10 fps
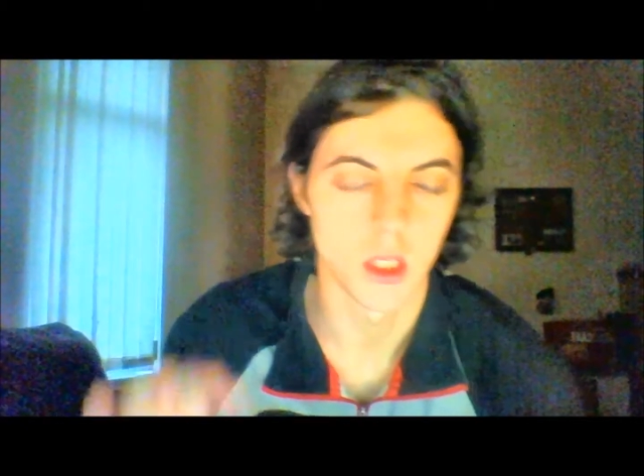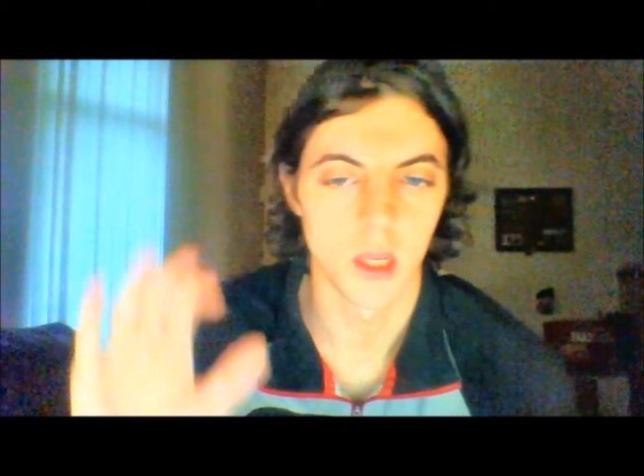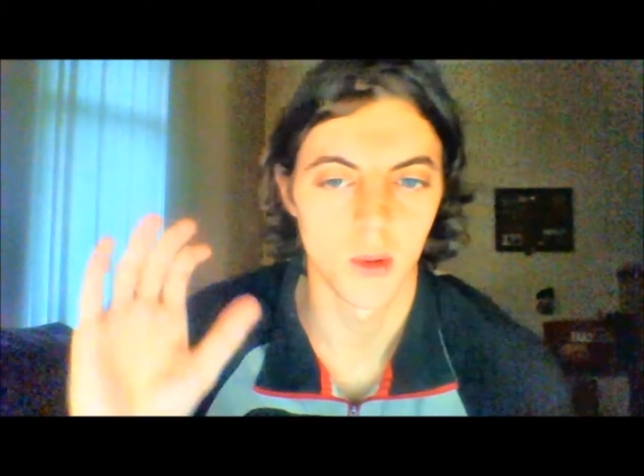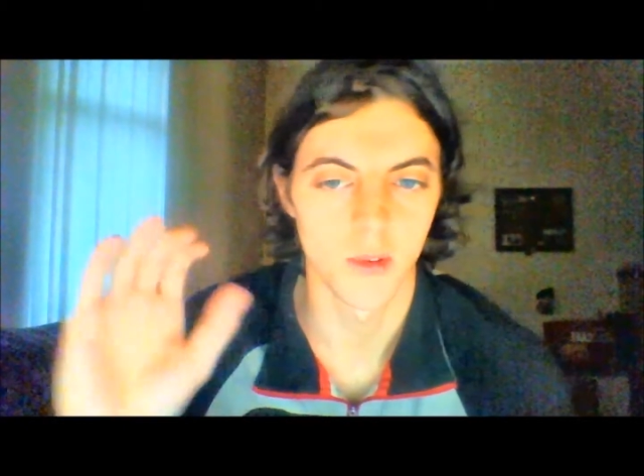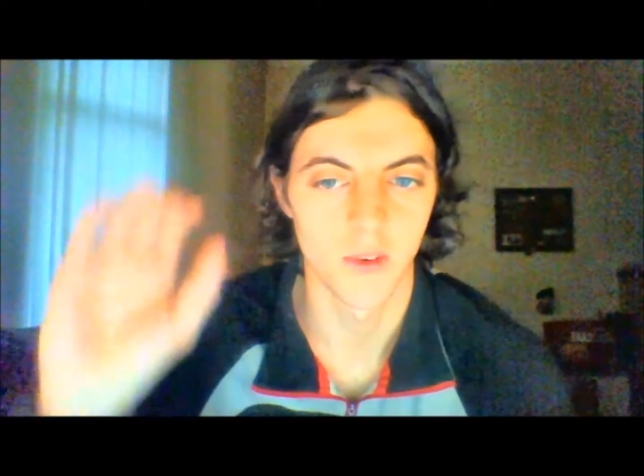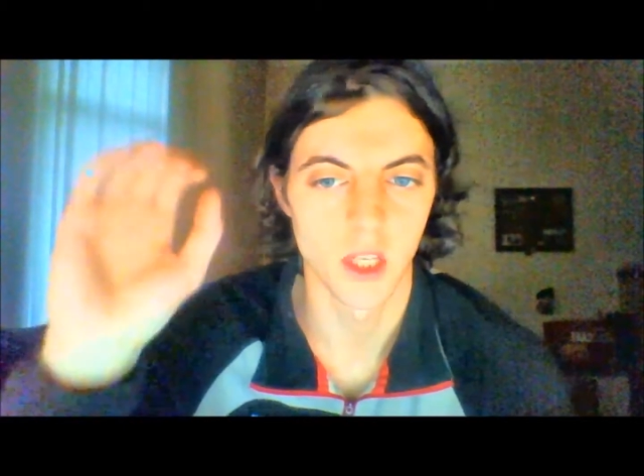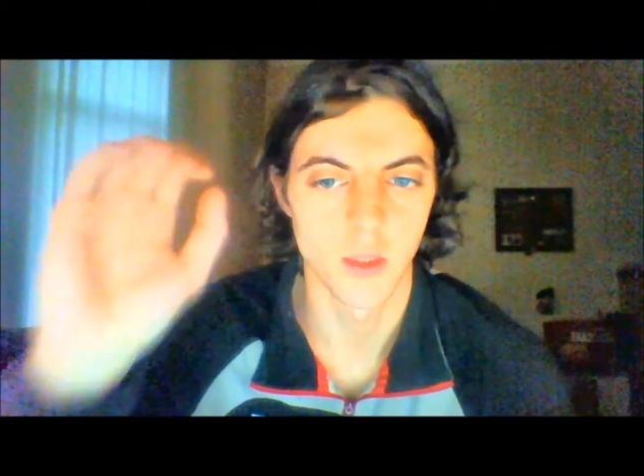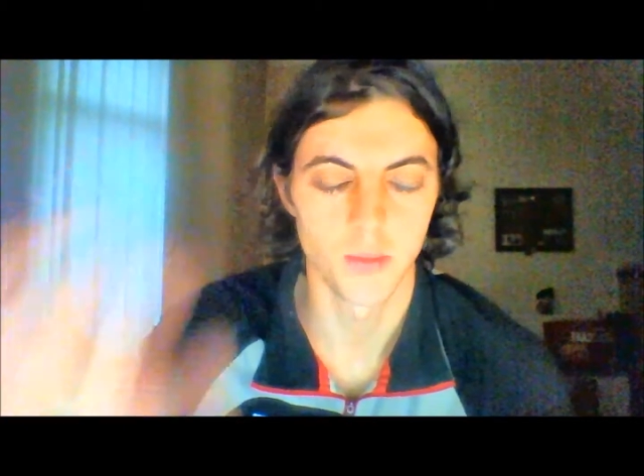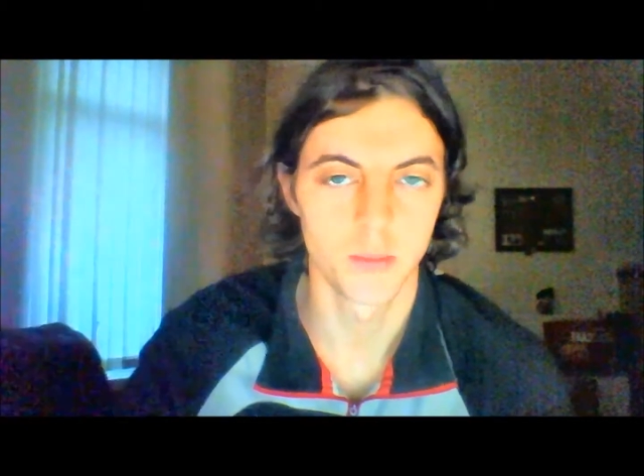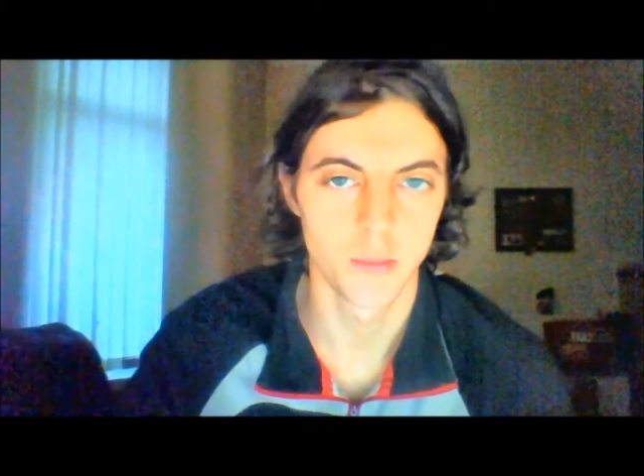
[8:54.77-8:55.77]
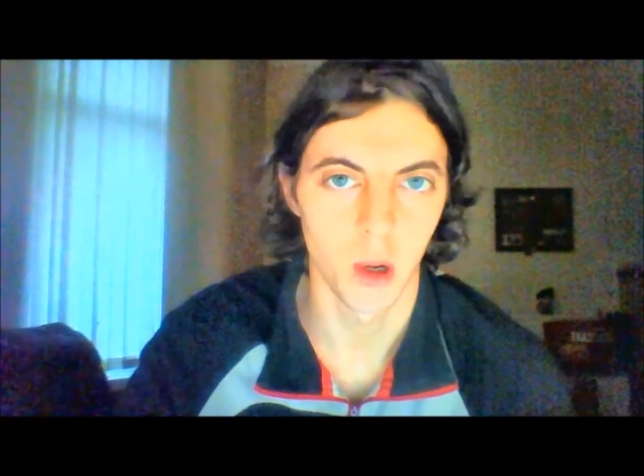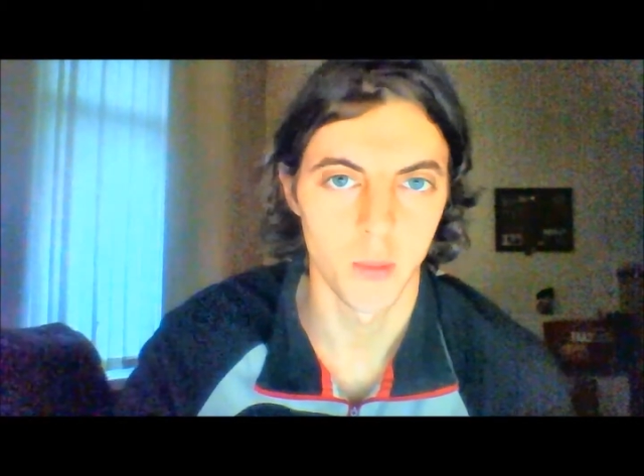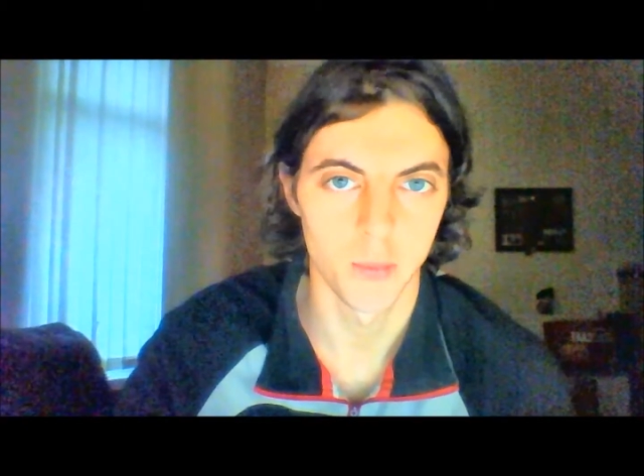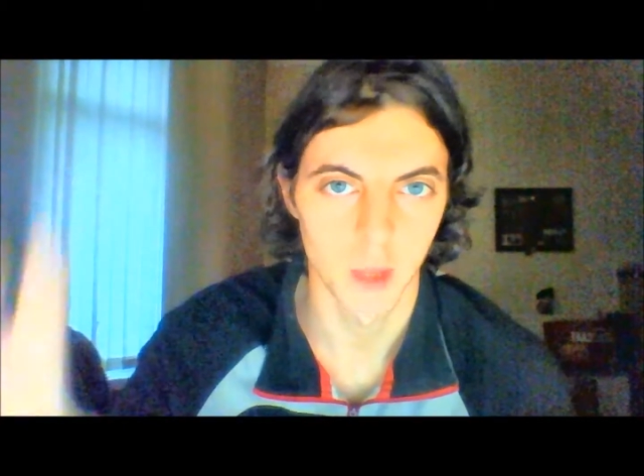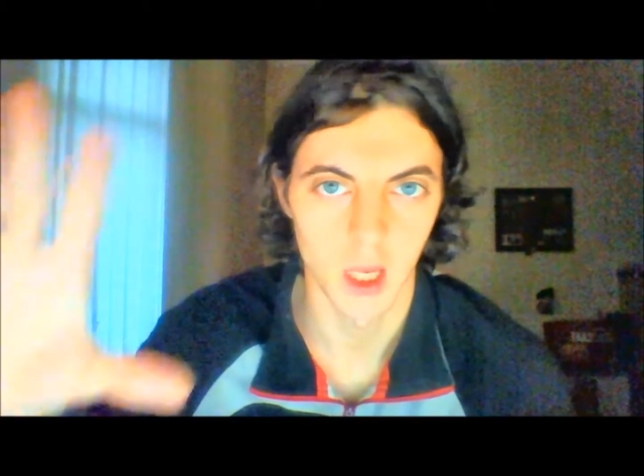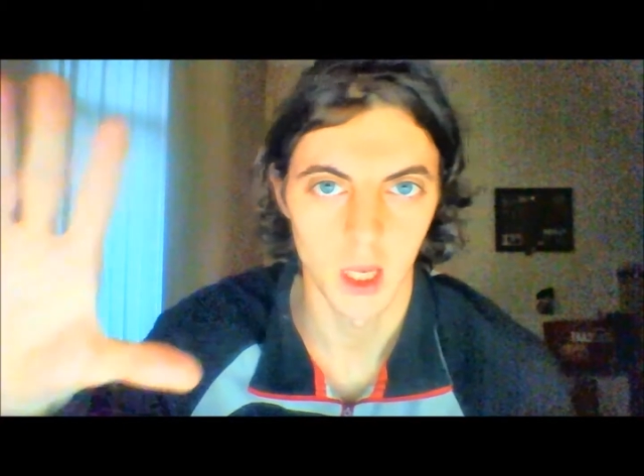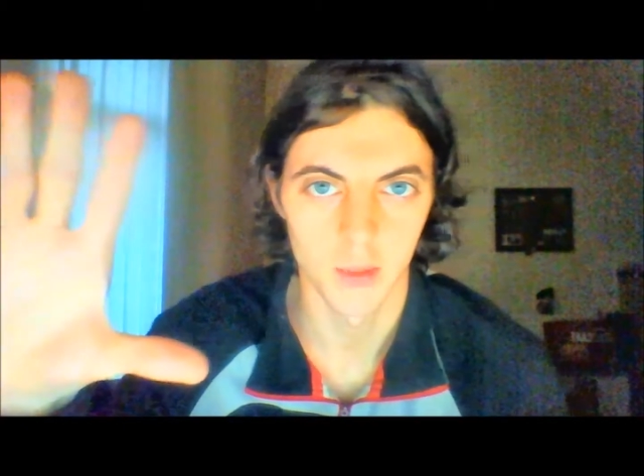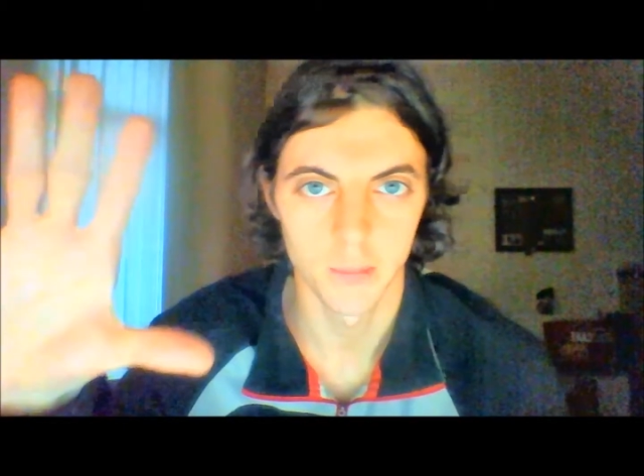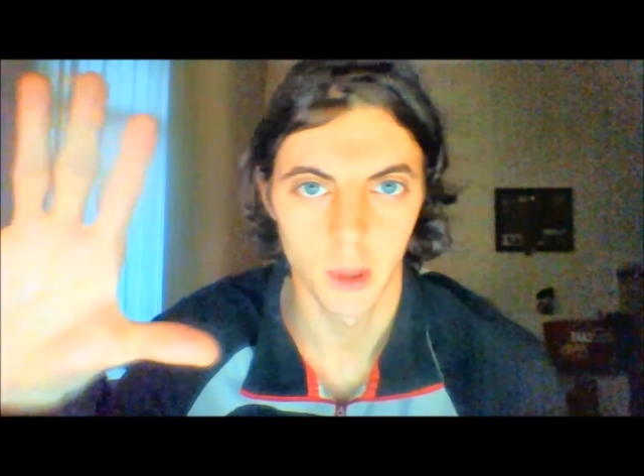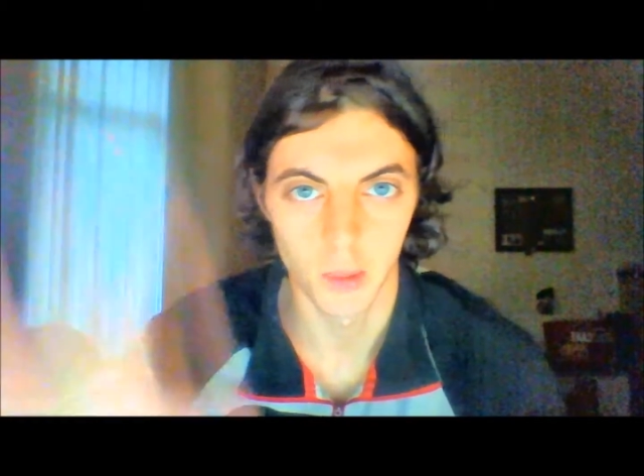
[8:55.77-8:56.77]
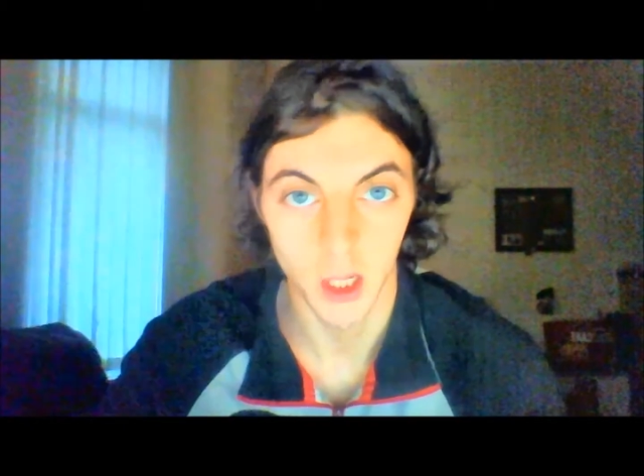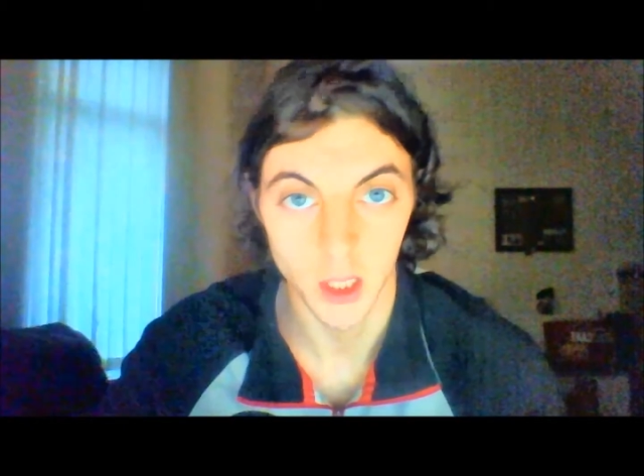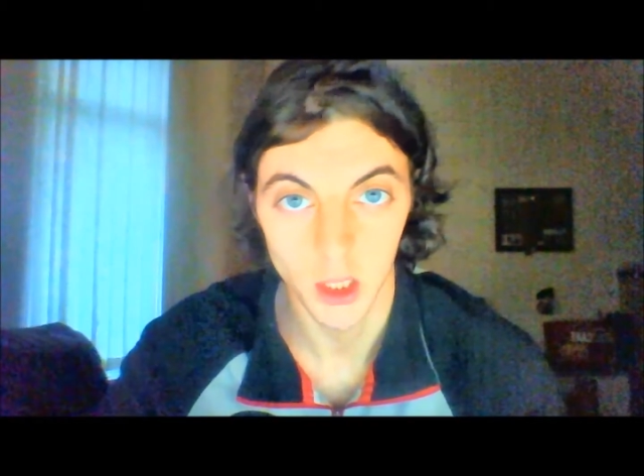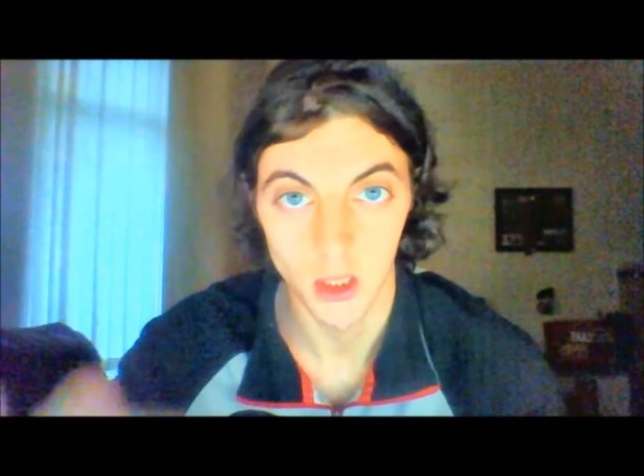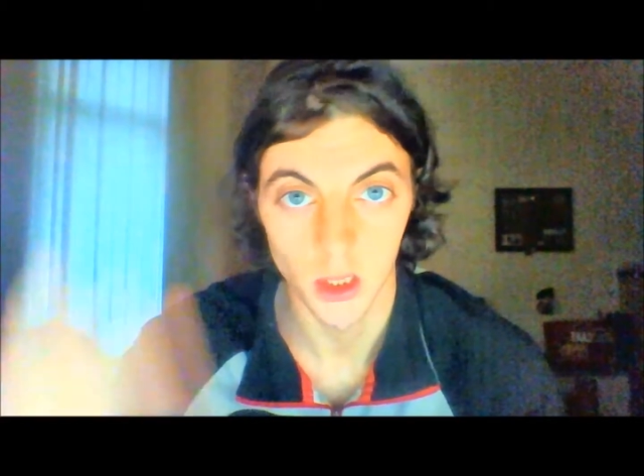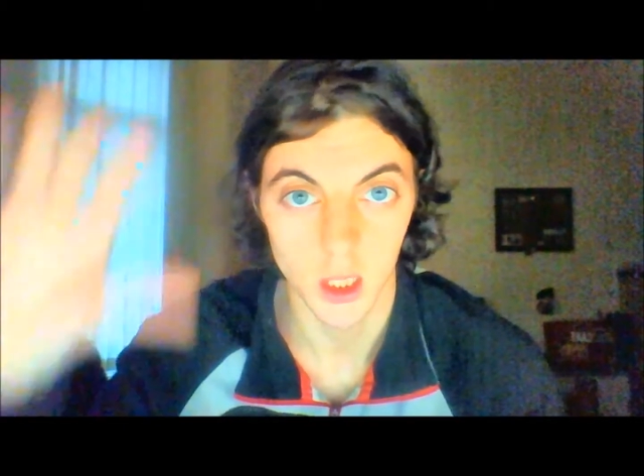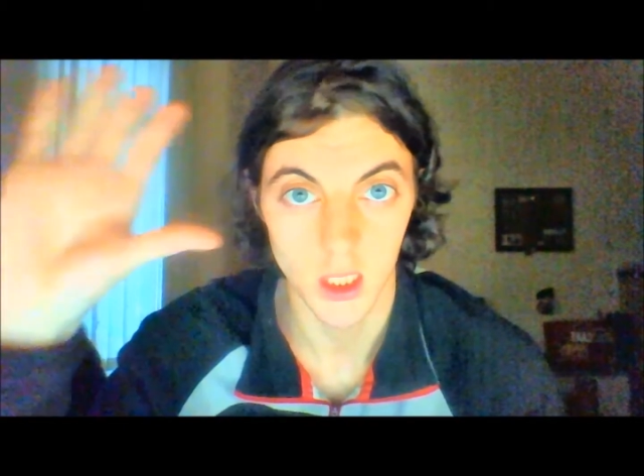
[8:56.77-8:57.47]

and they were the first populations